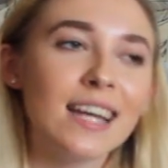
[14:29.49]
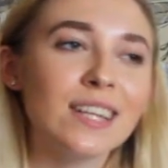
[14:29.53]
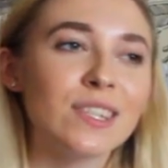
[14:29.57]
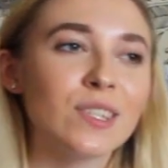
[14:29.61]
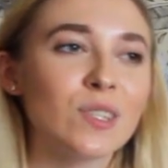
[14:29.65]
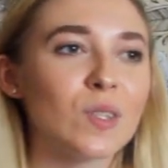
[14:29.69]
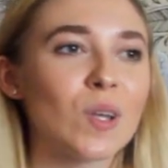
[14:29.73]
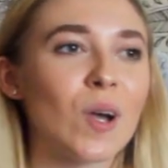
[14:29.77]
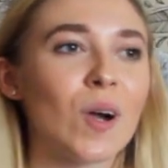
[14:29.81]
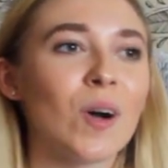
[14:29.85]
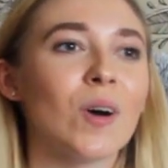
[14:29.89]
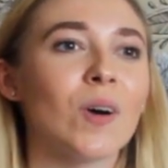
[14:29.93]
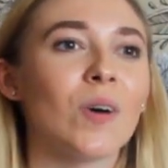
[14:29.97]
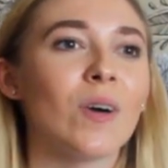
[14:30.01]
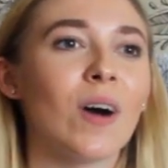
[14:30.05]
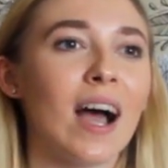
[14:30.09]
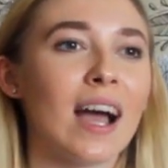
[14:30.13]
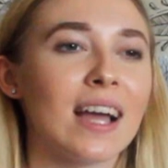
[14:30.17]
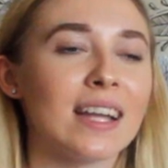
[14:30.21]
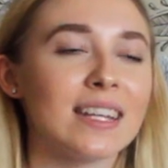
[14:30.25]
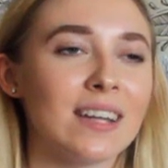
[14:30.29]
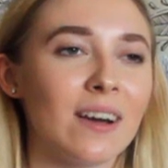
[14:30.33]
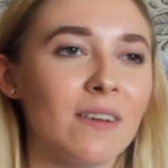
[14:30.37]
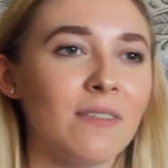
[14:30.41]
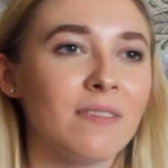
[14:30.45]
So
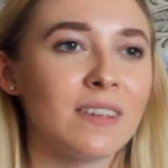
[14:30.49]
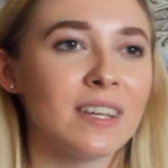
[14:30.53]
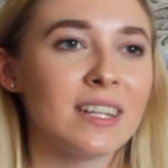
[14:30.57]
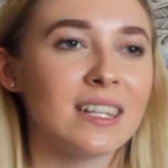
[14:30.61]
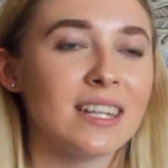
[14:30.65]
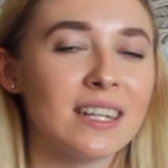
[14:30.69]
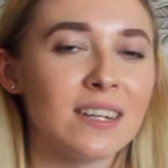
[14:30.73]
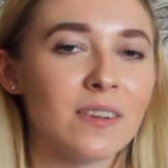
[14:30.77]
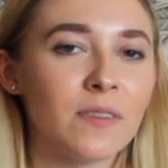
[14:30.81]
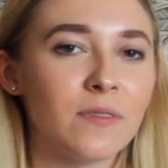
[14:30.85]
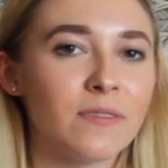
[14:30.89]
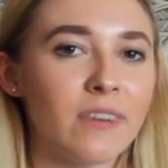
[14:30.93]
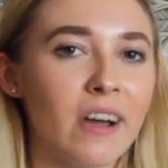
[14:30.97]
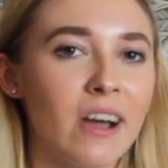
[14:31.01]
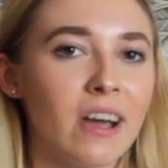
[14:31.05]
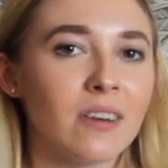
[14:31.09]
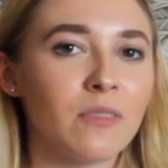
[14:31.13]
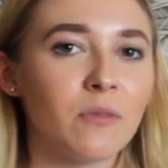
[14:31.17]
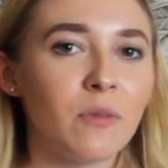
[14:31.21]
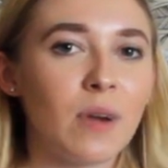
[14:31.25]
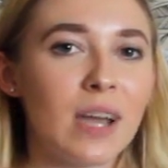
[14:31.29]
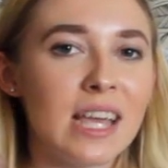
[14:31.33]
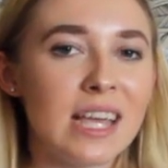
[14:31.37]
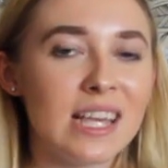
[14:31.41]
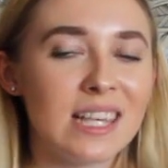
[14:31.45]
I definitely need to find
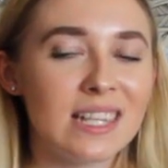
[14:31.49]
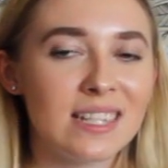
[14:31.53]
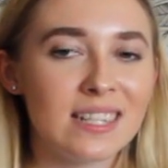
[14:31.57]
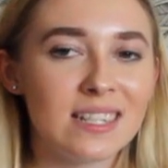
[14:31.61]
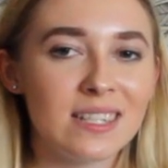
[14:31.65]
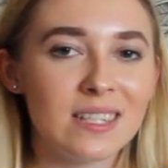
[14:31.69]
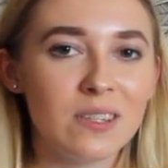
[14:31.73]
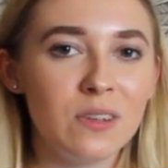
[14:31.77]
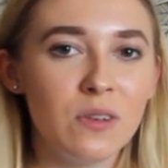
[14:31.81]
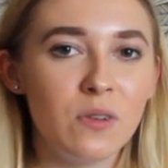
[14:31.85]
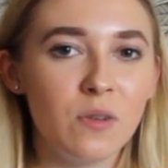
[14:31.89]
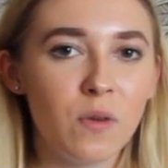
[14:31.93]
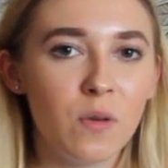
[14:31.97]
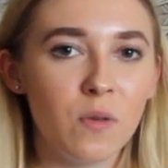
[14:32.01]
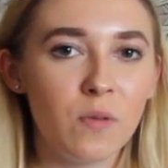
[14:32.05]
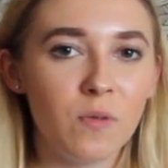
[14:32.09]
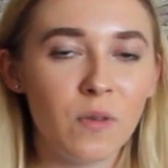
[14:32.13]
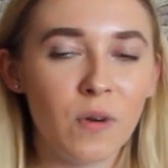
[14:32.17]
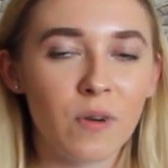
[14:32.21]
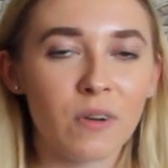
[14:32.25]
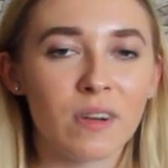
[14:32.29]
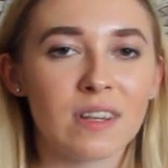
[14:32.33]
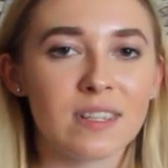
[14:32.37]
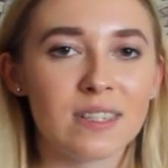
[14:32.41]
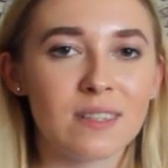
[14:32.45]
ways to
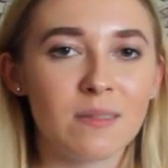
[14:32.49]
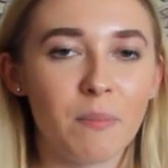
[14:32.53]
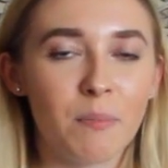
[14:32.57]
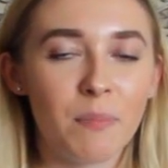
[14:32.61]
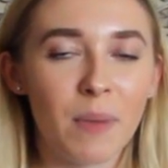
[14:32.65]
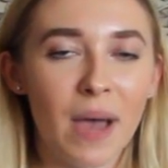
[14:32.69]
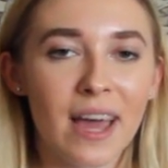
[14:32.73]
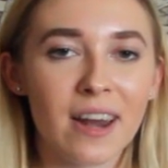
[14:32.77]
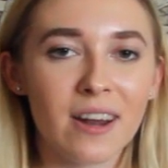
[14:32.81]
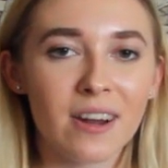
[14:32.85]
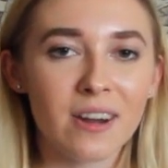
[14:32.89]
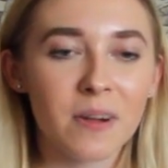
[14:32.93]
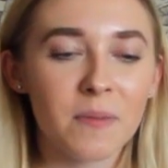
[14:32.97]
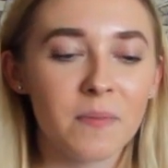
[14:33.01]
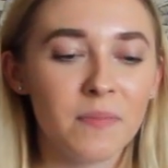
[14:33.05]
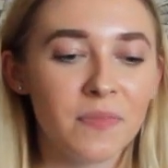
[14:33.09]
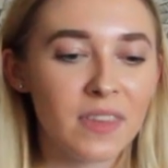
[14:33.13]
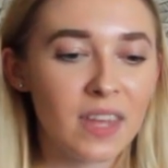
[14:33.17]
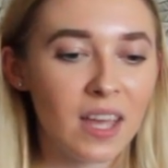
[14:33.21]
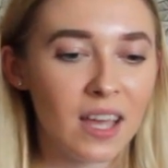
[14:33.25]
focus better.